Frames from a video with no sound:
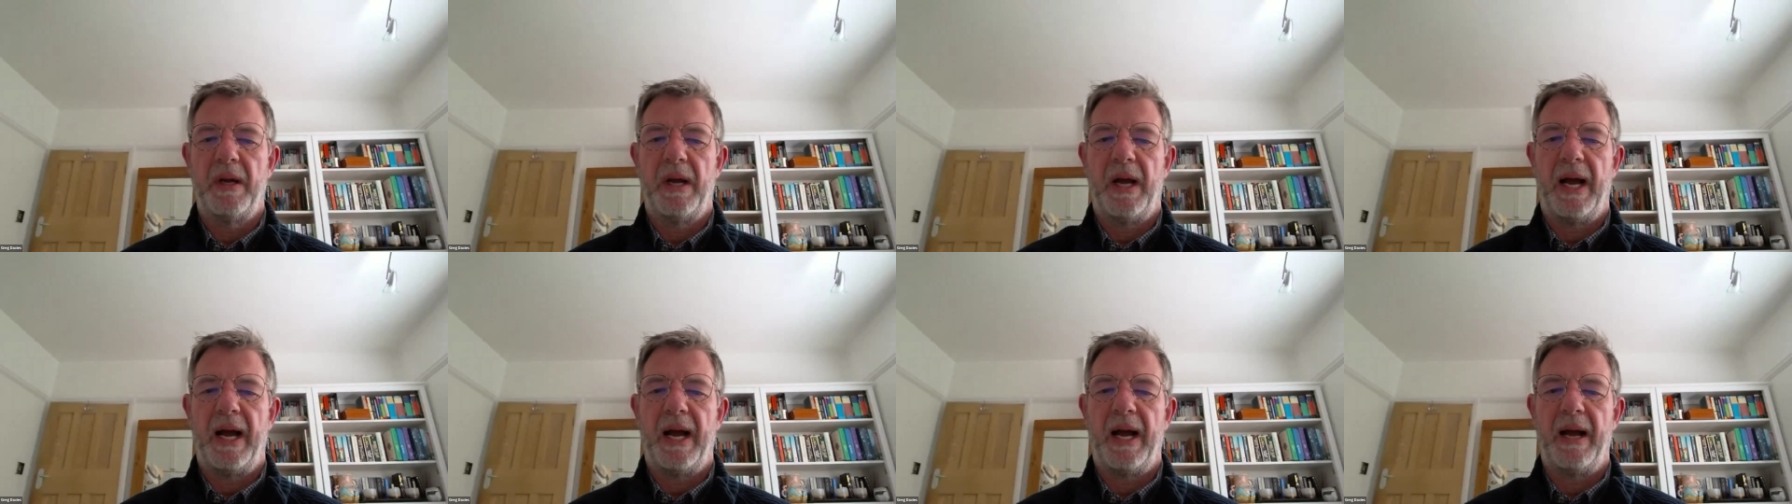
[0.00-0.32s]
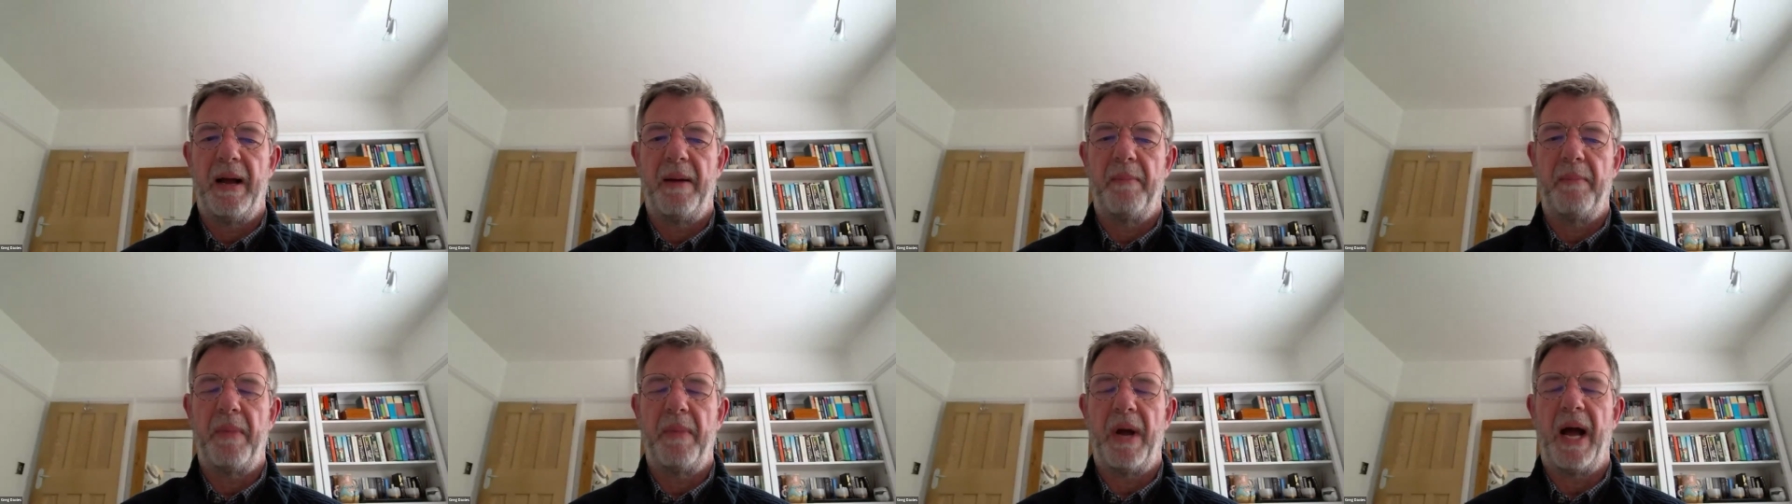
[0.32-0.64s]

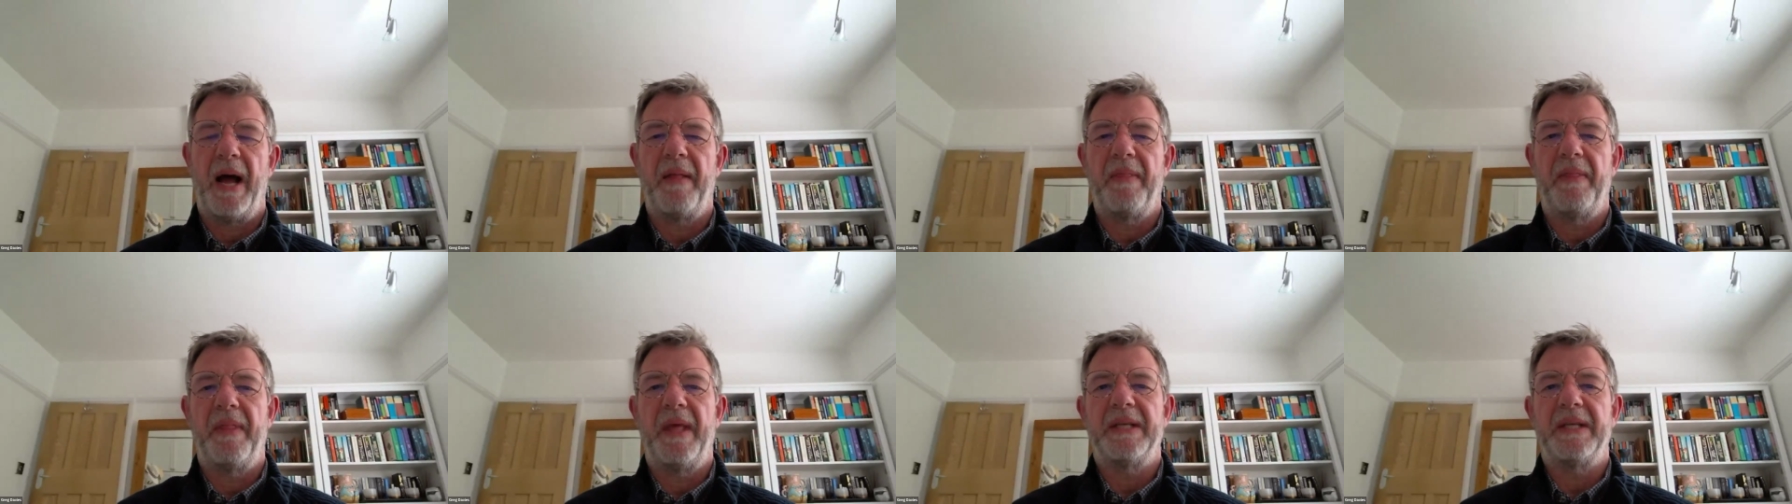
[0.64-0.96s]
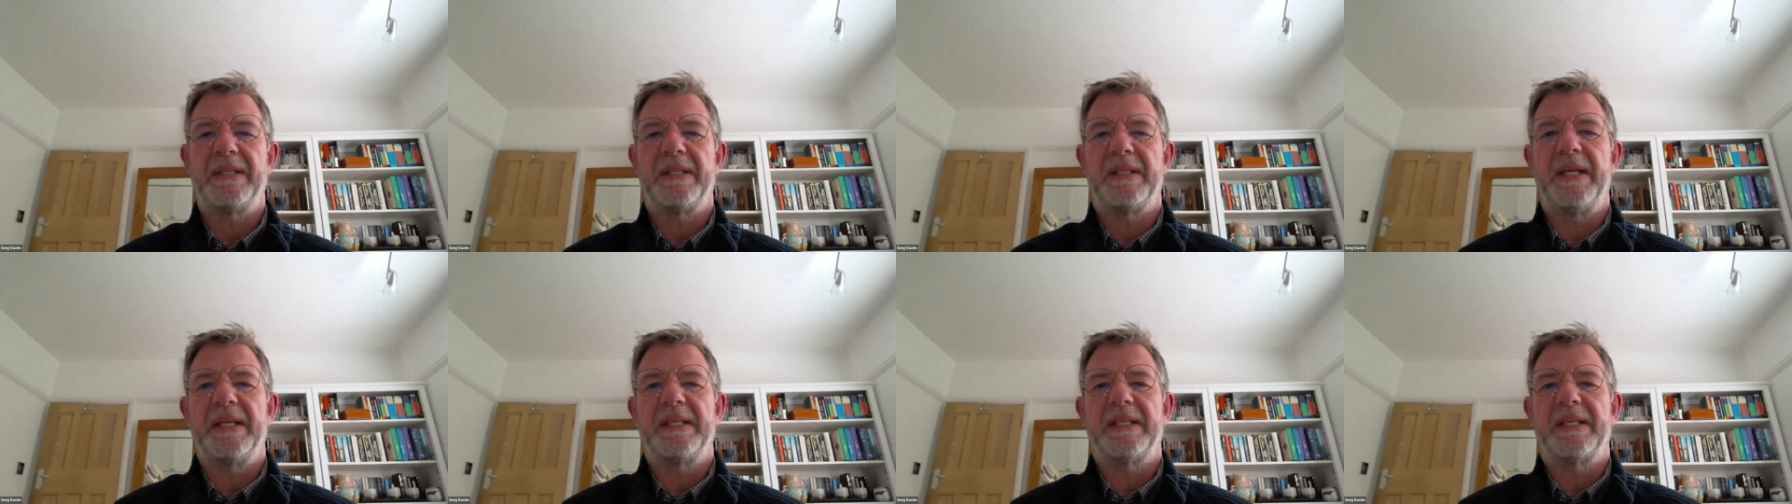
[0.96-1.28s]
And
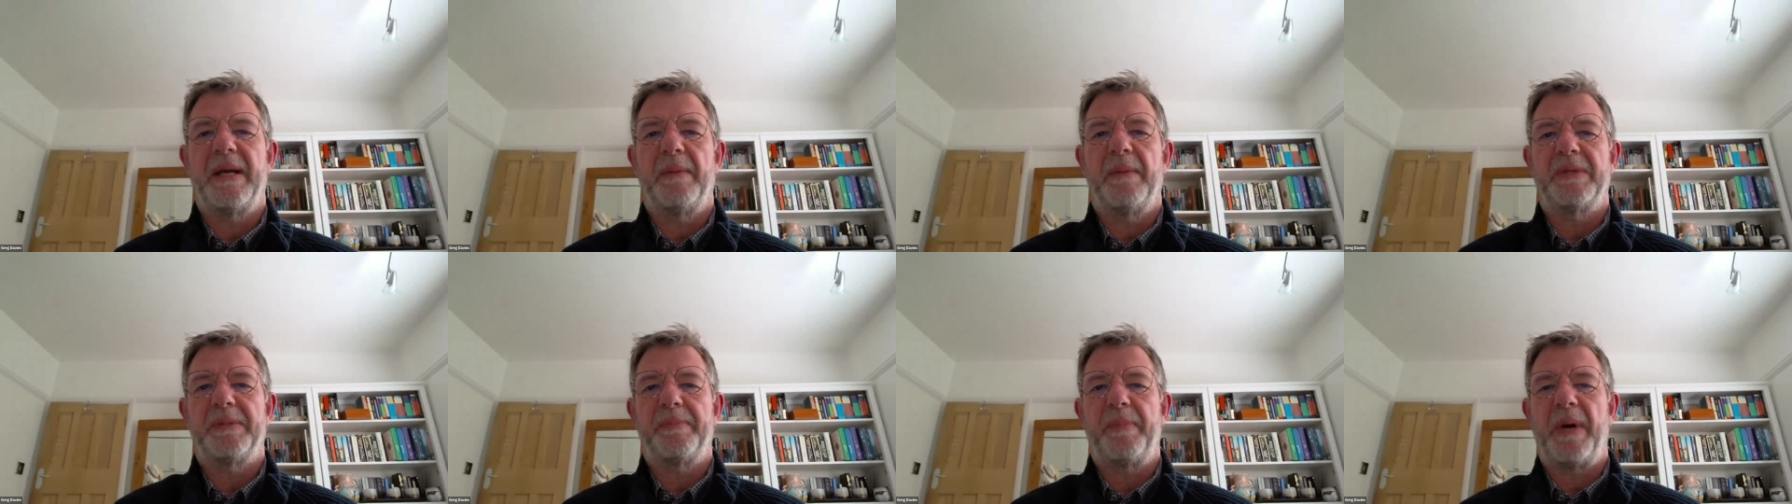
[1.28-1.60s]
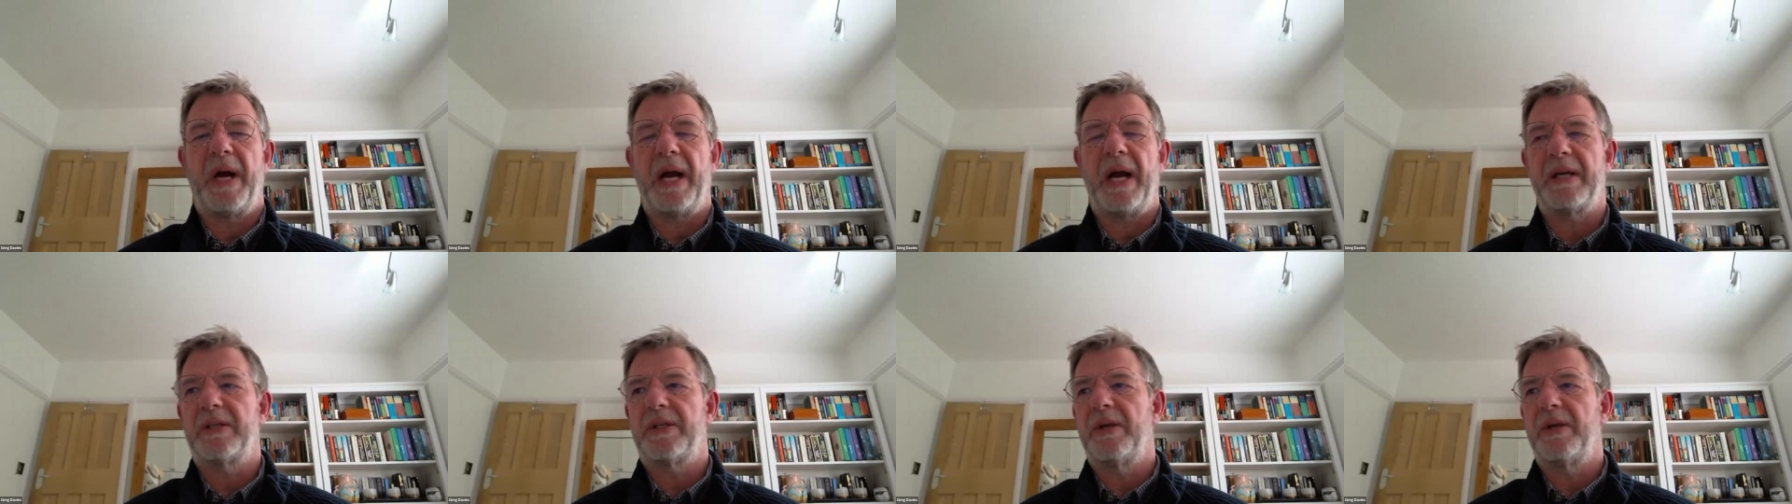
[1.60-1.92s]
this comes
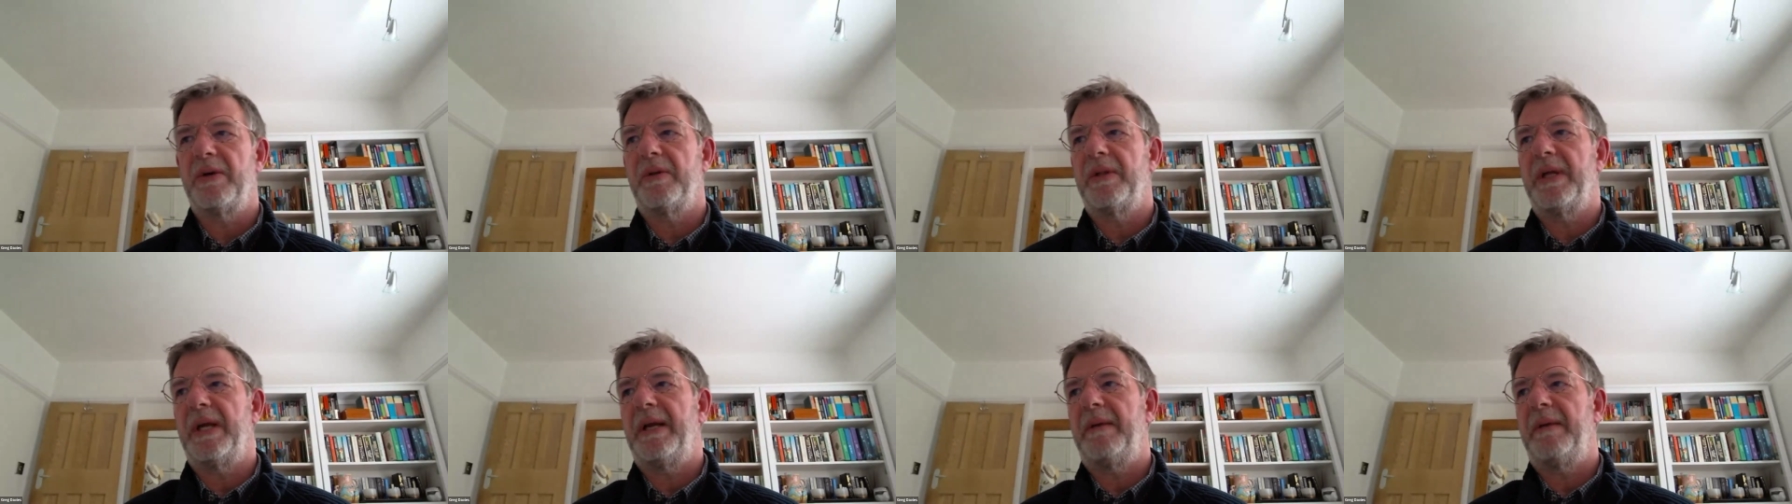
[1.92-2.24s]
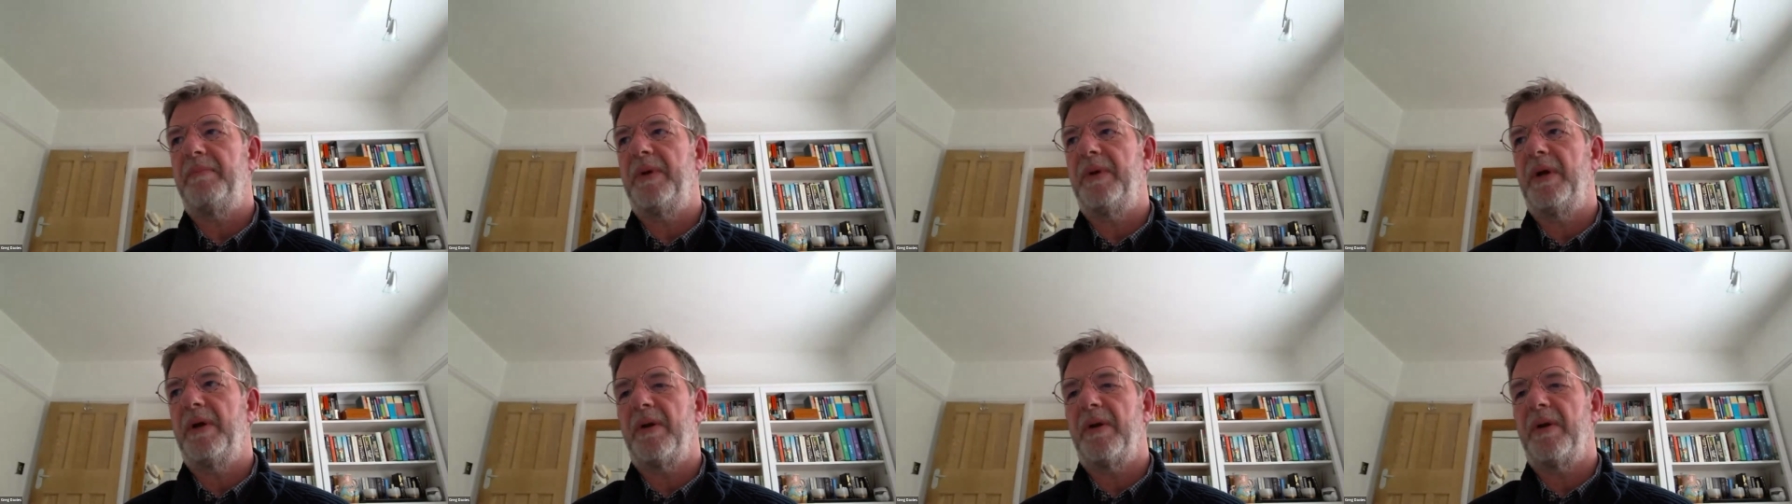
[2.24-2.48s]
back to the